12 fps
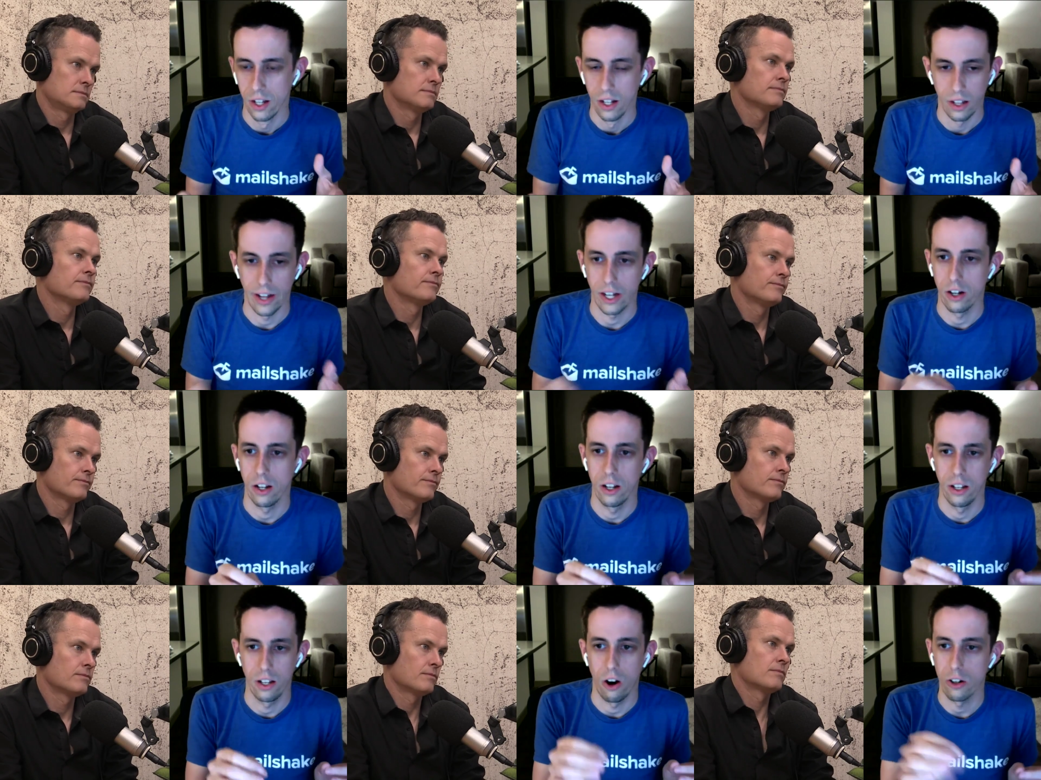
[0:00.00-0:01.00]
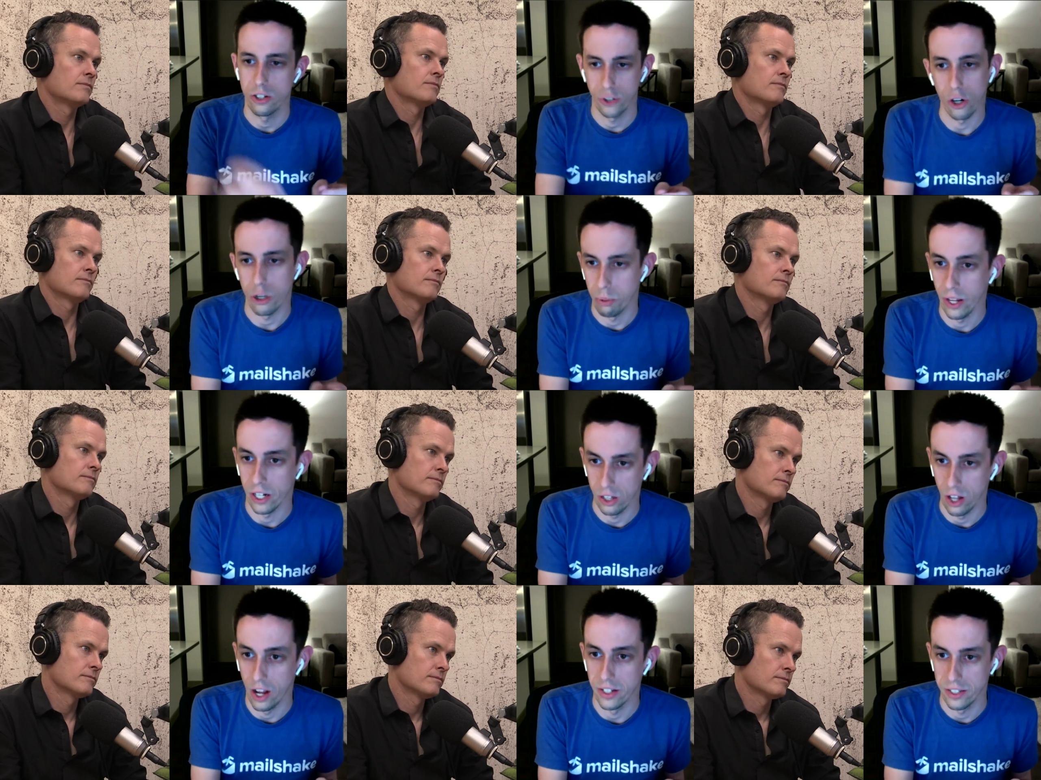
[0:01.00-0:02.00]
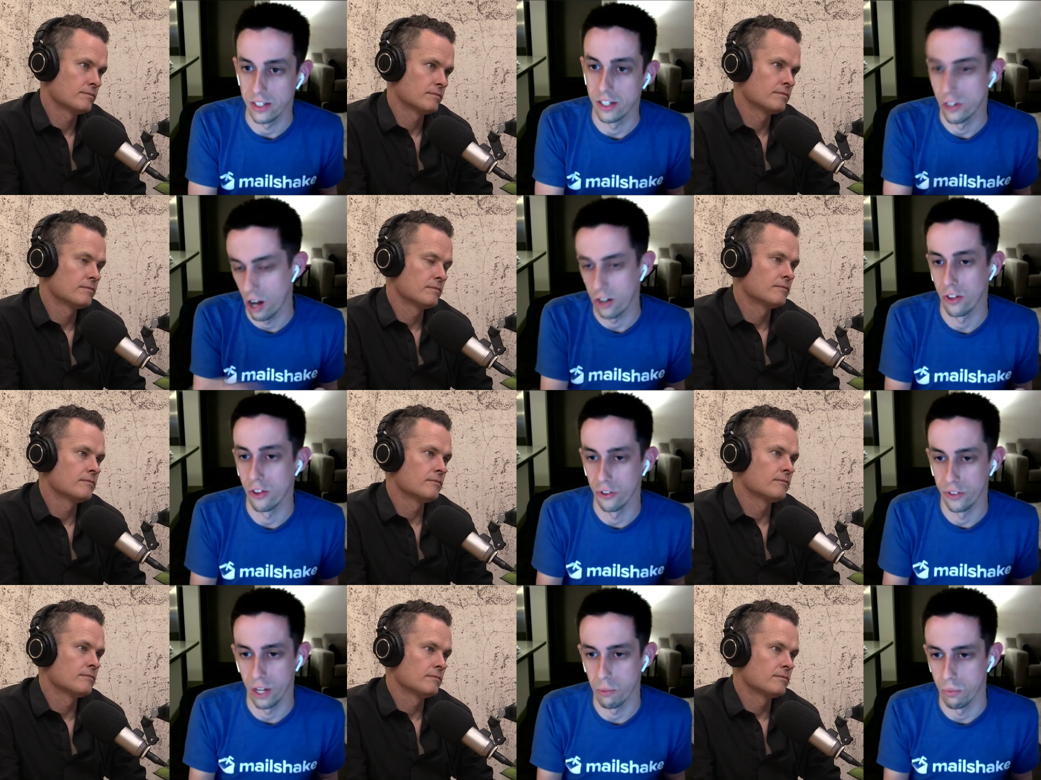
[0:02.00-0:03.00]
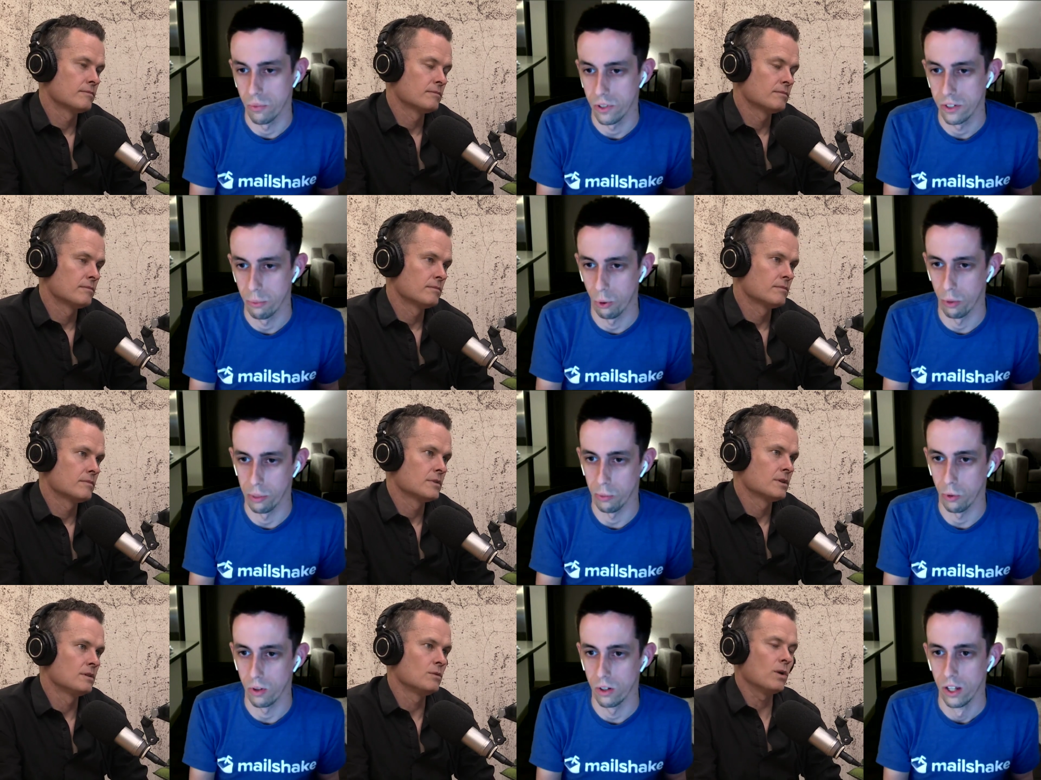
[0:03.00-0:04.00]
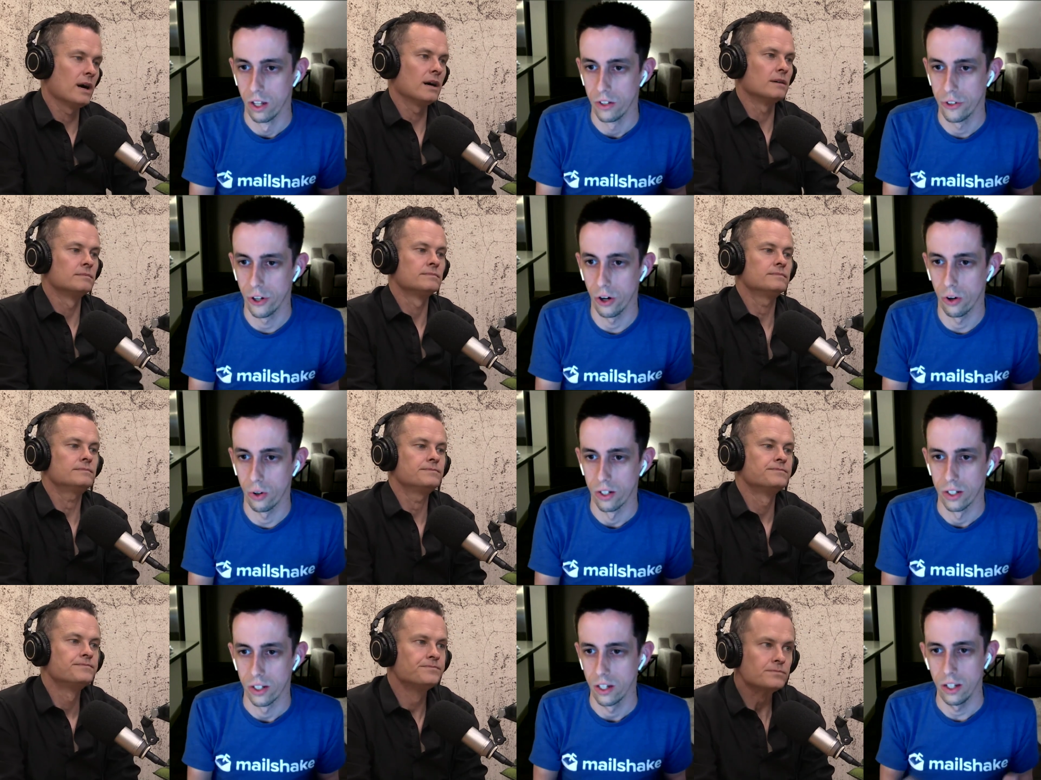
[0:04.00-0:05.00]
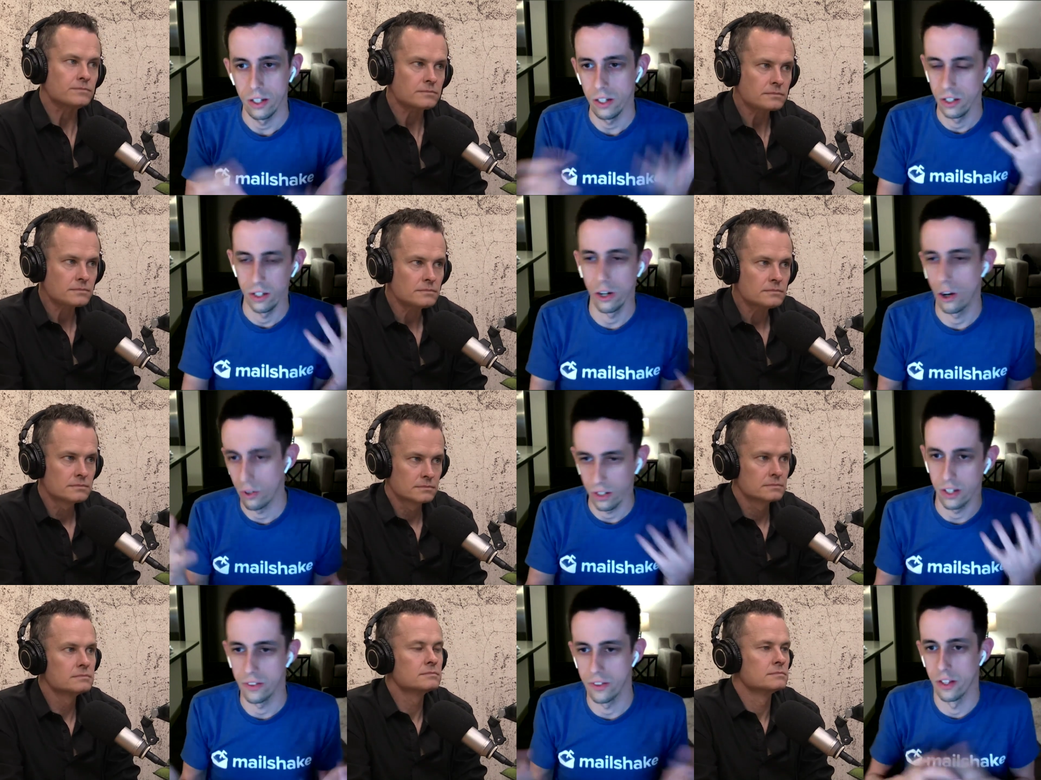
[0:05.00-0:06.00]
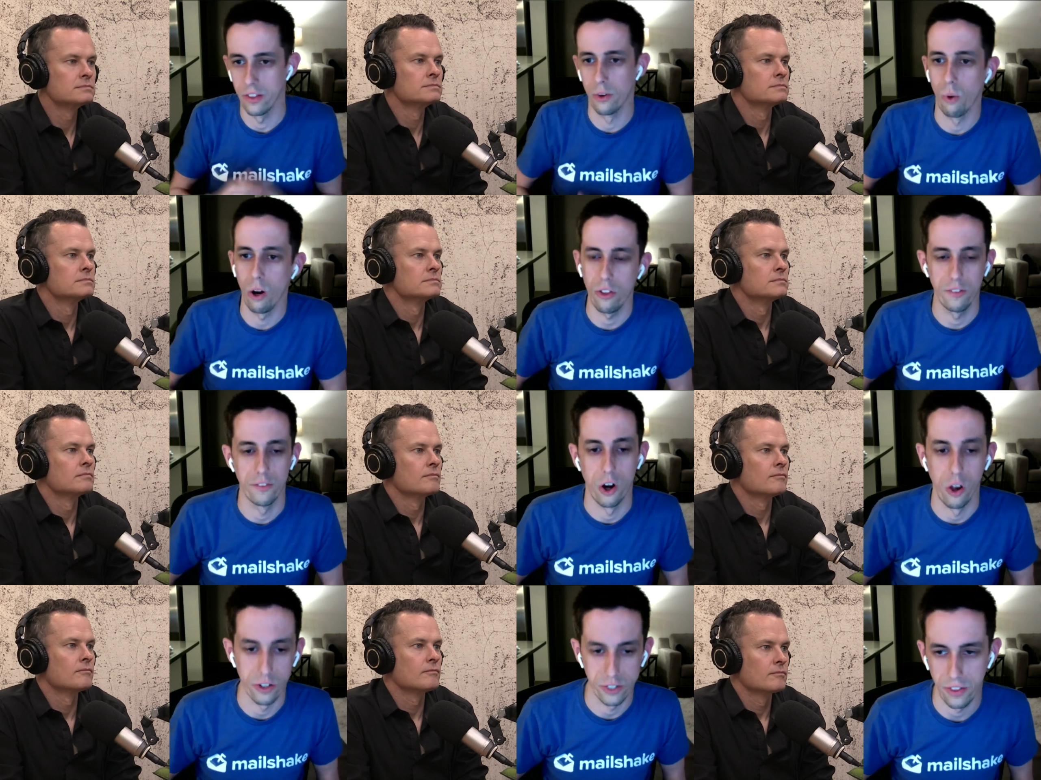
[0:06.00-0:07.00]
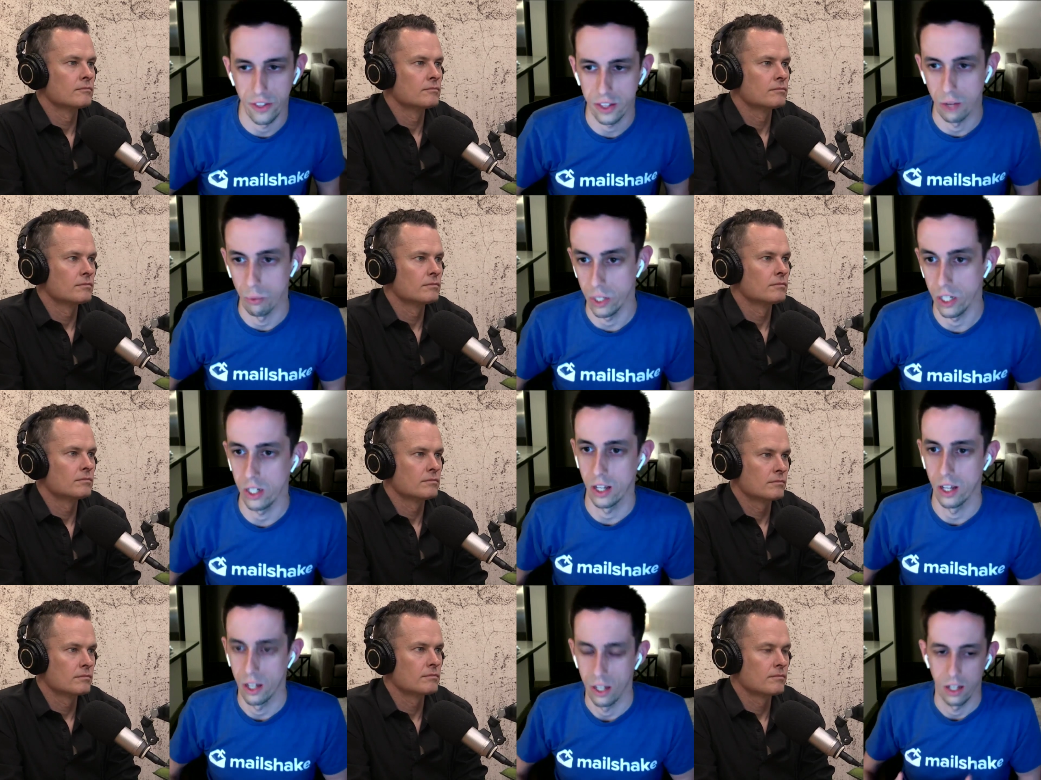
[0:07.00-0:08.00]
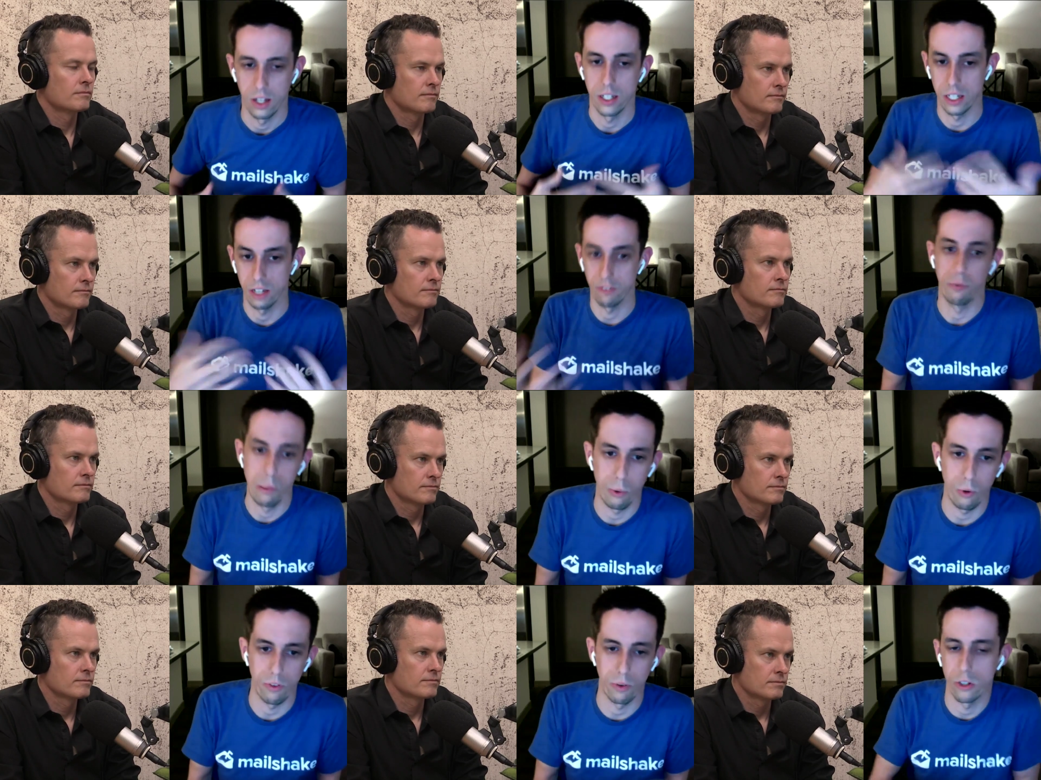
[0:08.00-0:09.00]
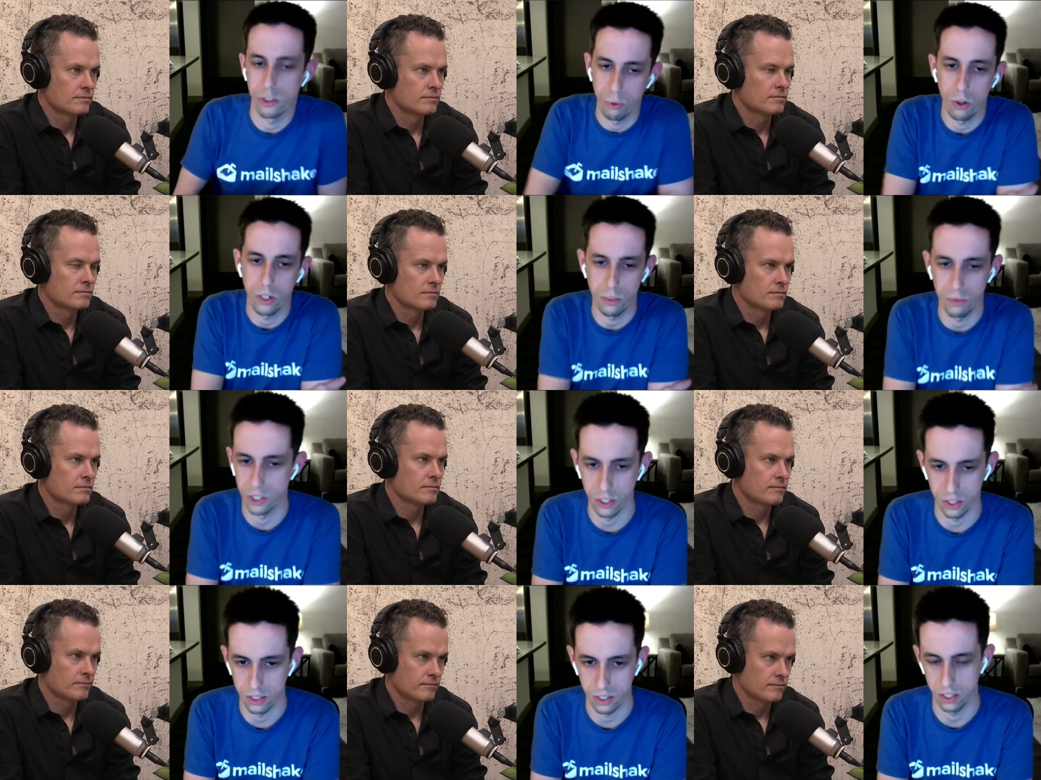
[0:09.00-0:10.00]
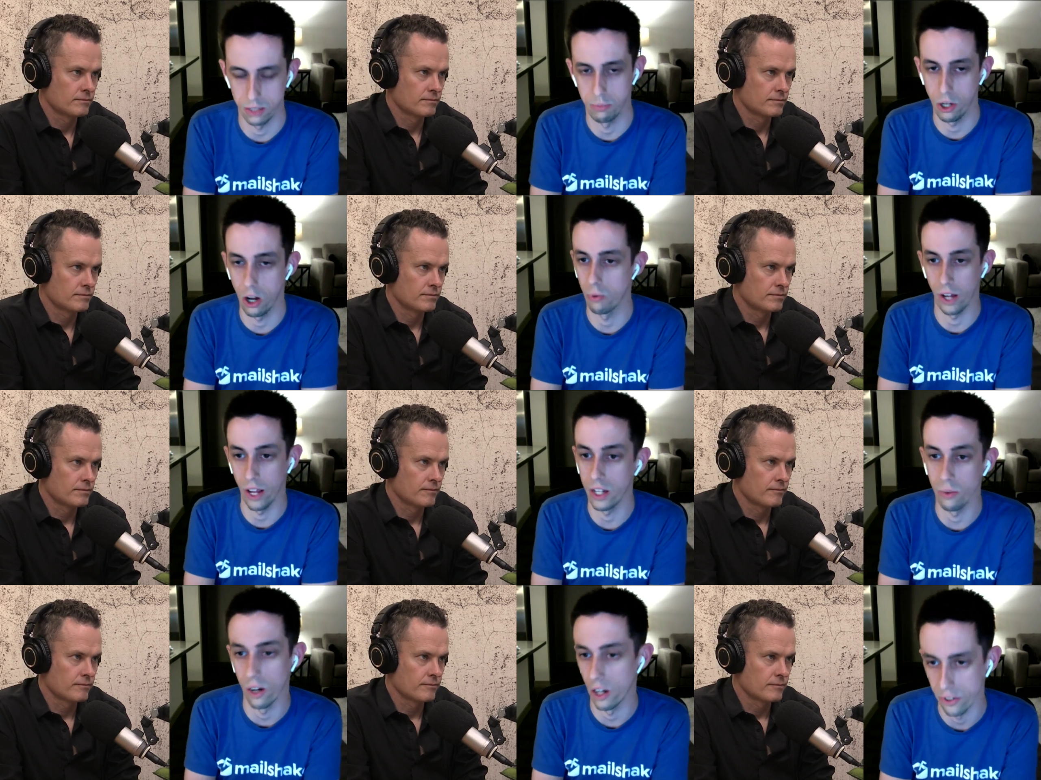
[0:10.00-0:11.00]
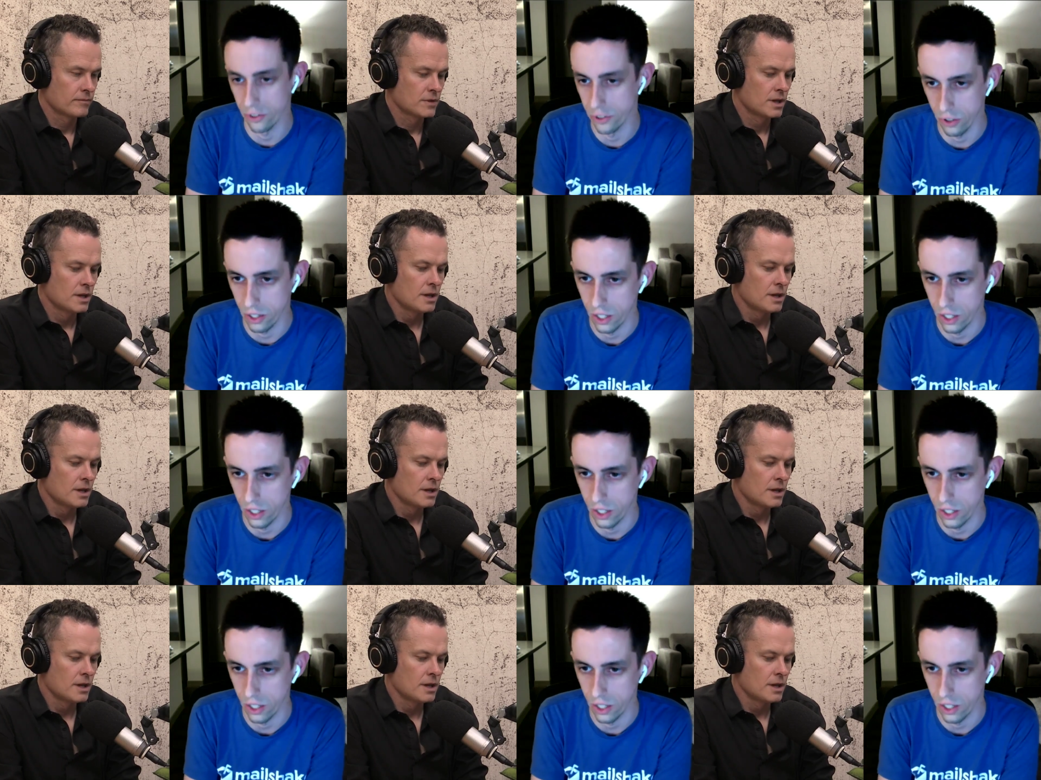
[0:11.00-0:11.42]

Speaker 1: like our starter plan clients, get to talk to those same support people. Wow. So, you know, the wealth of knowledge, I think, that we give people from our support team is just, it's beyond what anyone else is doing.